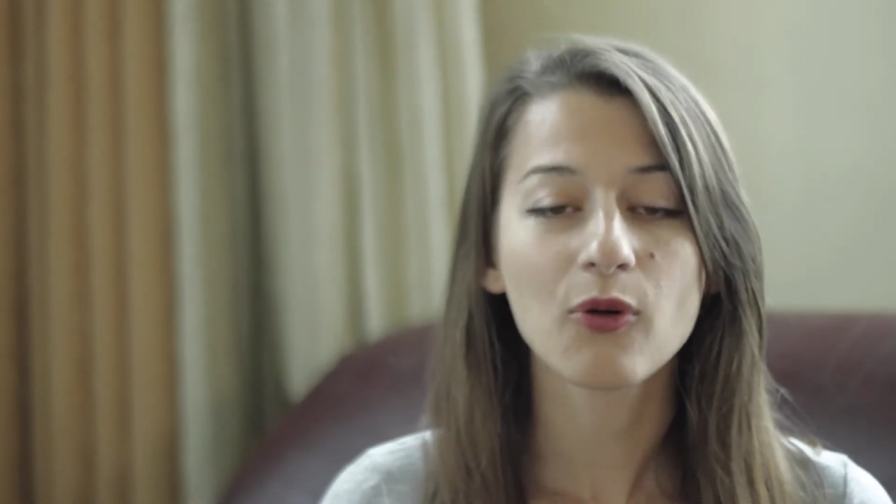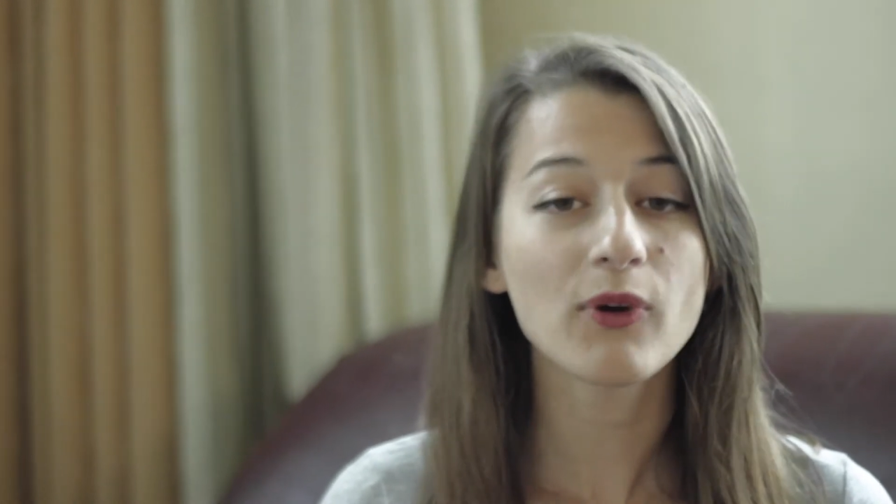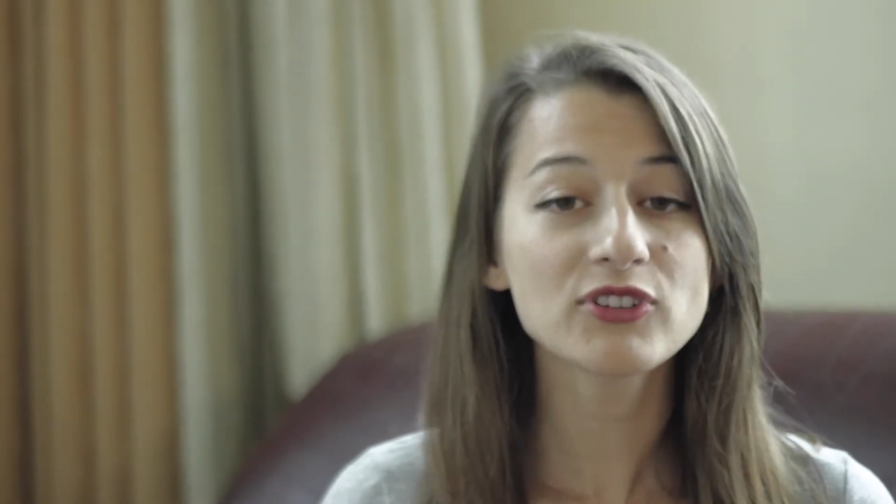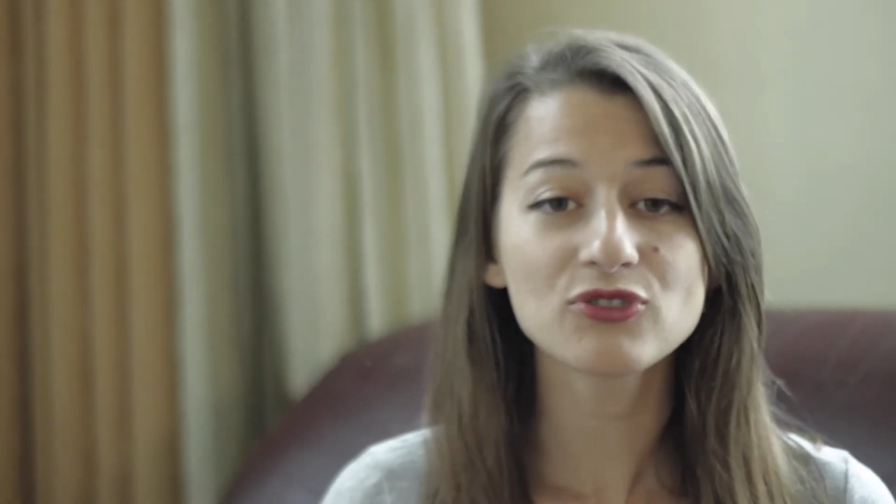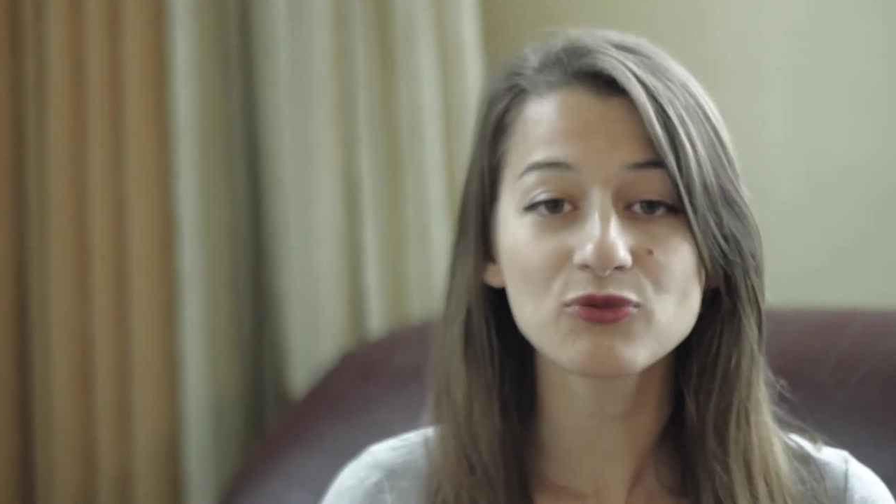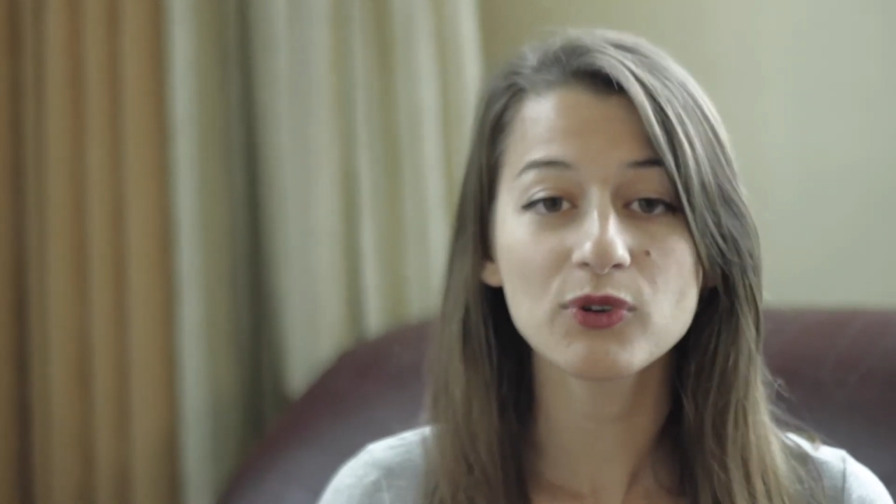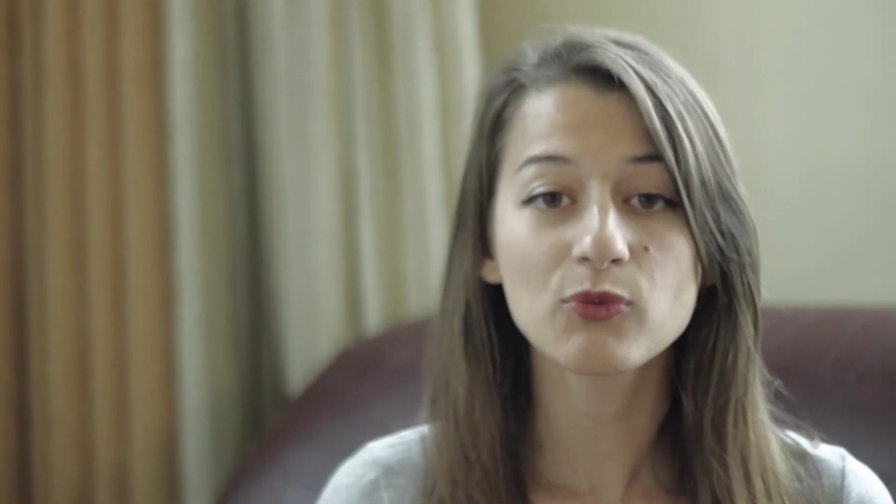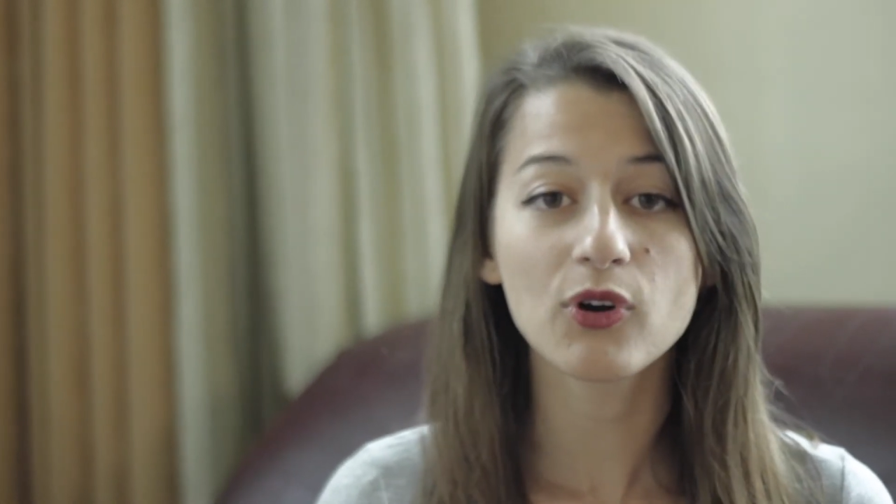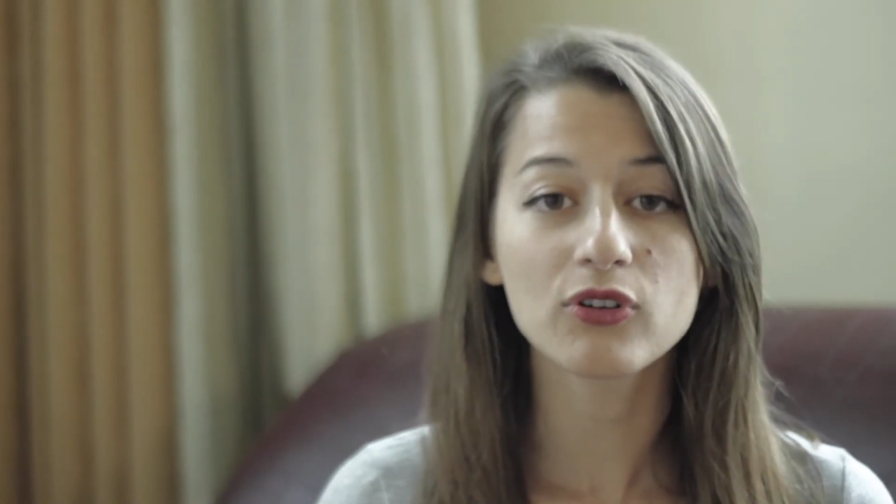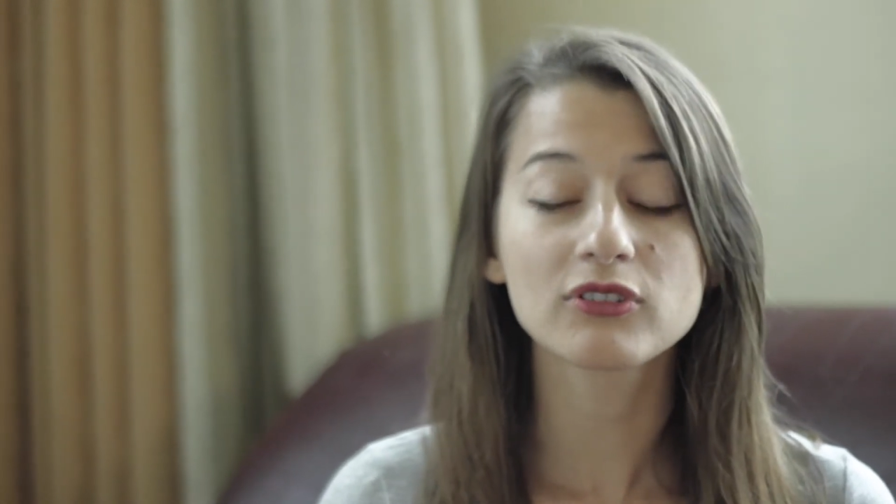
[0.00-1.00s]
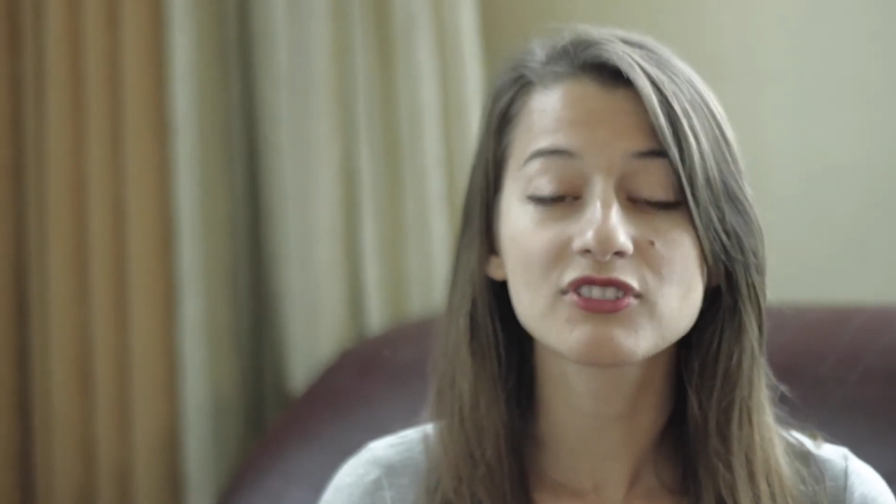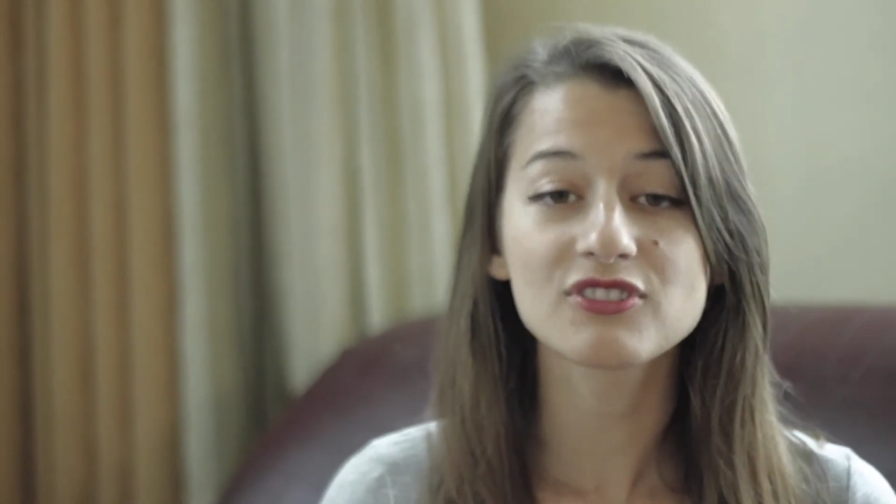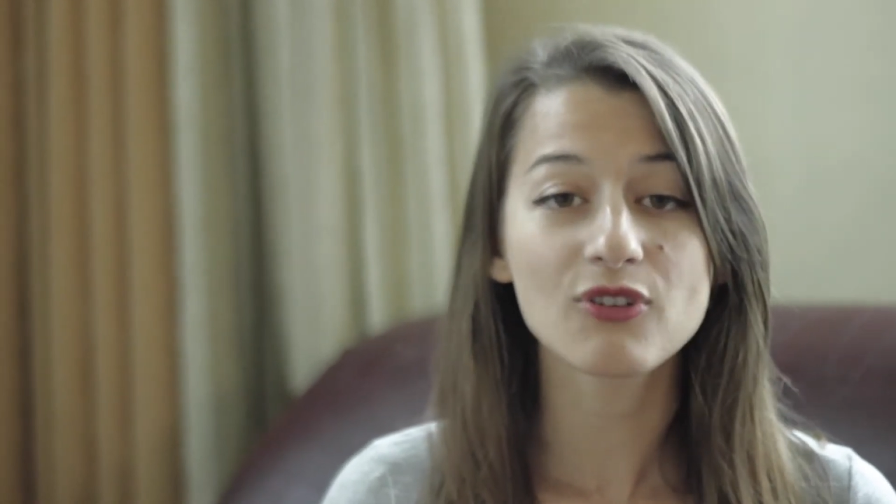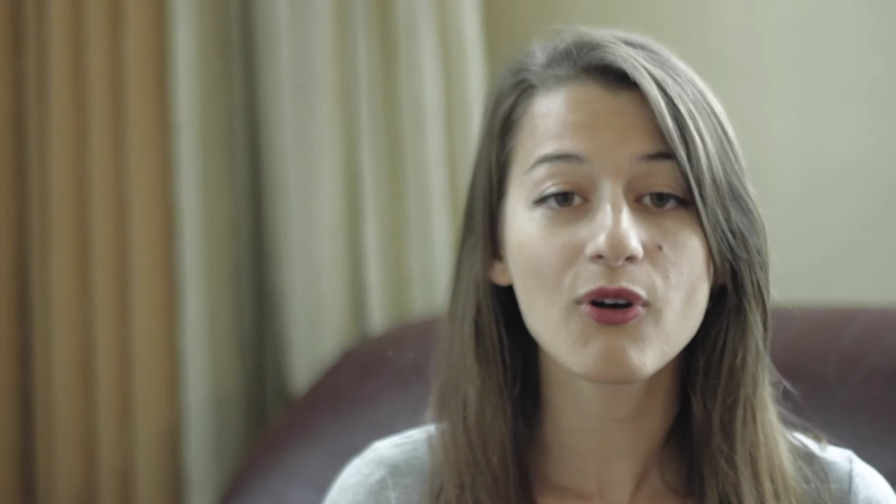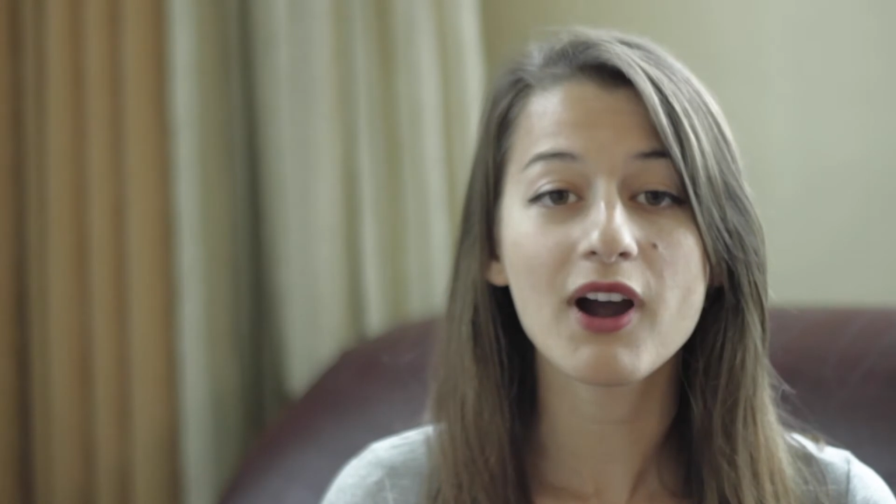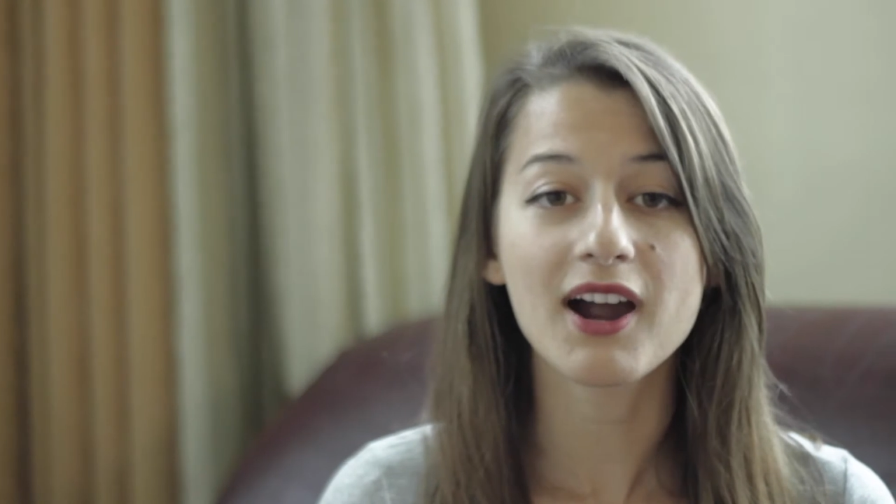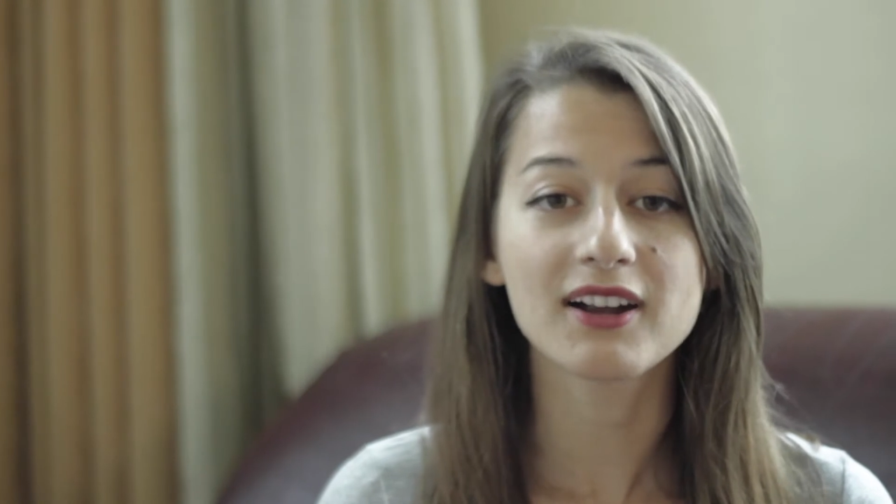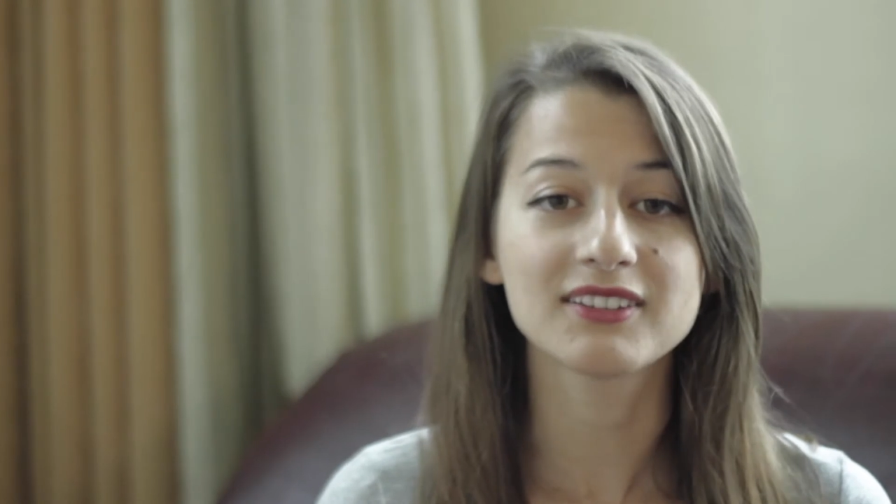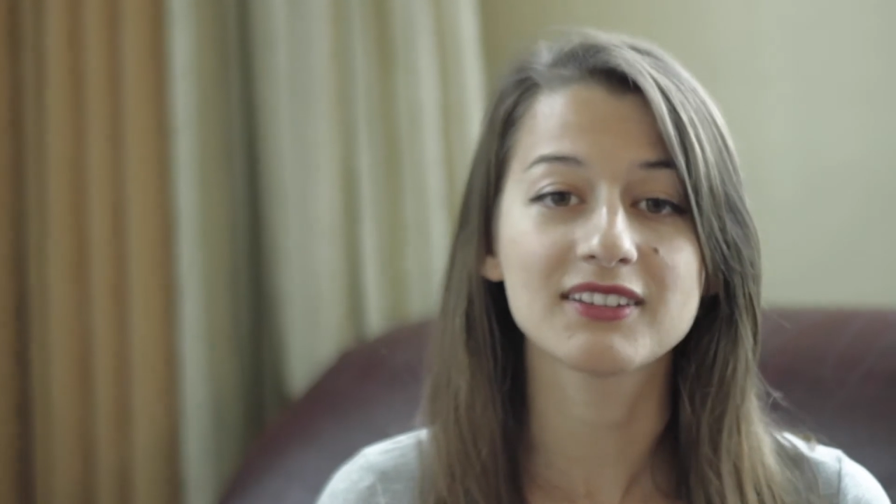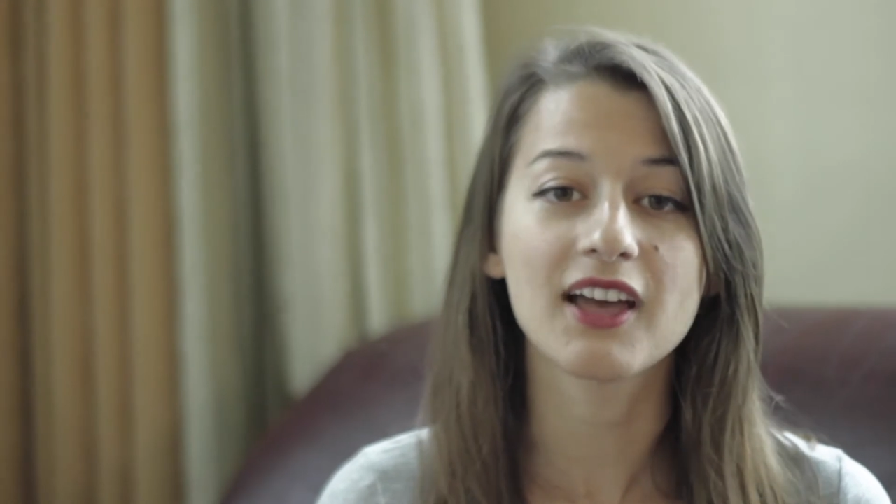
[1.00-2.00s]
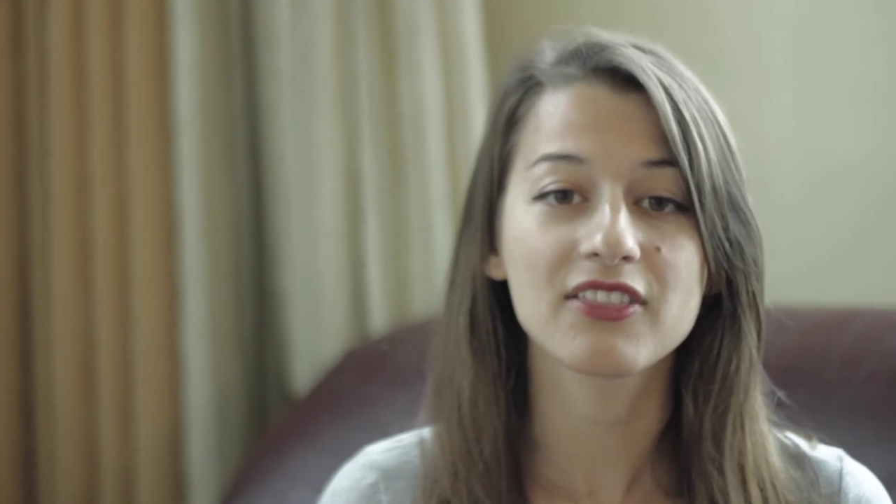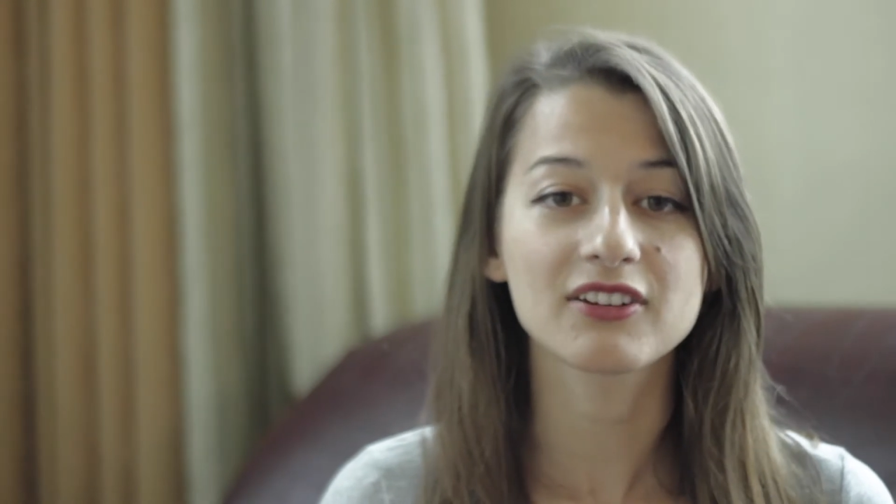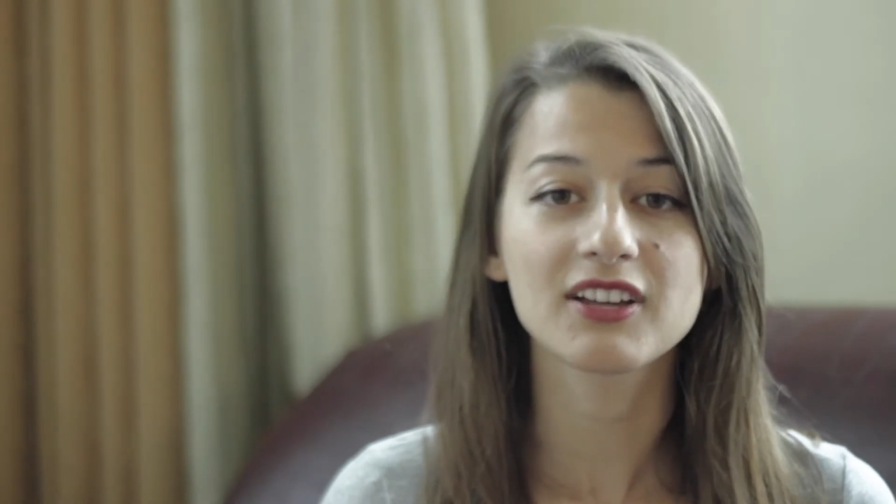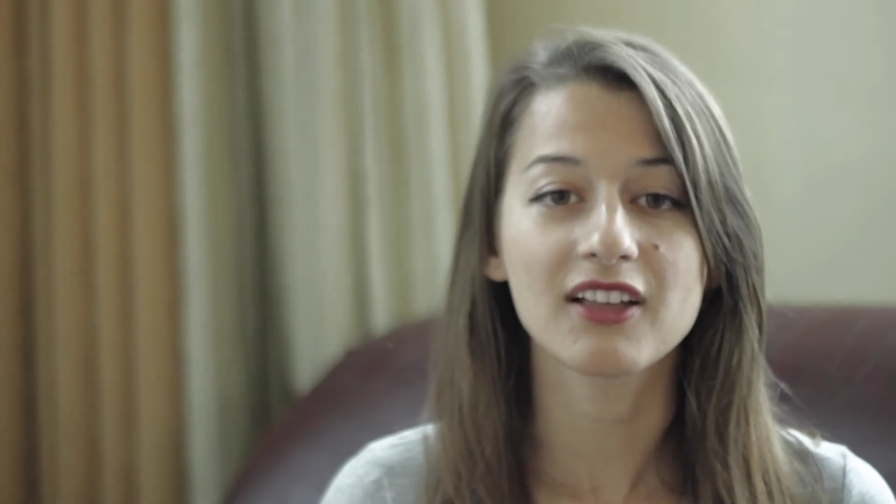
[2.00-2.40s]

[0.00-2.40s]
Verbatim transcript: Why should we work so hard in other